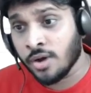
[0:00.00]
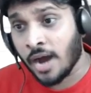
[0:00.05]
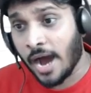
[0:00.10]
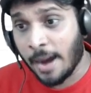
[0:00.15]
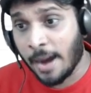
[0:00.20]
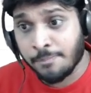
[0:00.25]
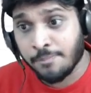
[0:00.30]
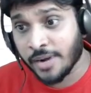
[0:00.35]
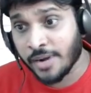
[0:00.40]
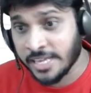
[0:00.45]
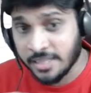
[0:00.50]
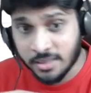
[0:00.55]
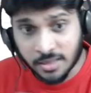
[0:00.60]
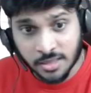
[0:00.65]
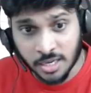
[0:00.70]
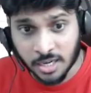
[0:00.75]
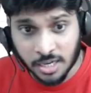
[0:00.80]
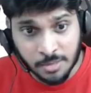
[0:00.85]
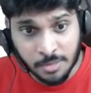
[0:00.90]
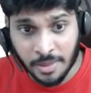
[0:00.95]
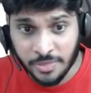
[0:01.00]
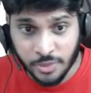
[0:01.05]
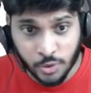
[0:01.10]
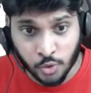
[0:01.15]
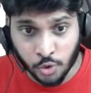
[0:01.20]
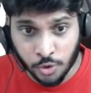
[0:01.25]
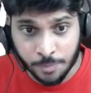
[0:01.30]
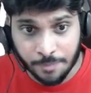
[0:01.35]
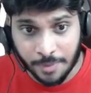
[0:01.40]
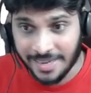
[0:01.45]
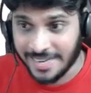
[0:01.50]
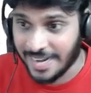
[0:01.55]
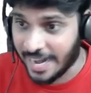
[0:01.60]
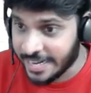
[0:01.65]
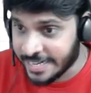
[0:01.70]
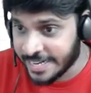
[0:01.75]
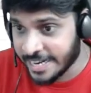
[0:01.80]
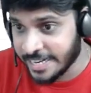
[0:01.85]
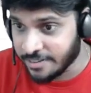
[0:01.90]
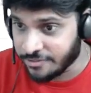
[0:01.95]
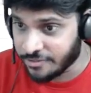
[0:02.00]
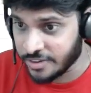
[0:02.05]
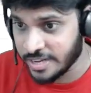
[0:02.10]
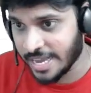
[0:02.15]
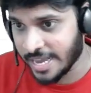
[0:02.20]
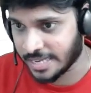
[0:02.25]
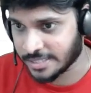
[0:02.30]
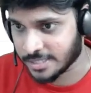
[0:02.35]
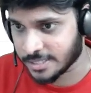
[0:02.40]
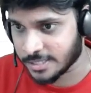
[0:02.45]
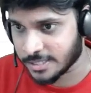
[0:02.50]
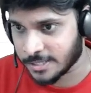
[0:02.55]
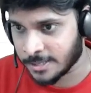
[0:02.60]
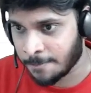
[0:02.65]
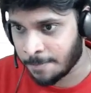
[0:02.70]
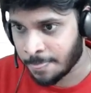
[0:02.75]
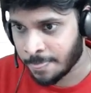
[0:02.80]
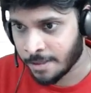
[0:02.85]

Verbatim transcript: apply 3rd month coupon and get free access.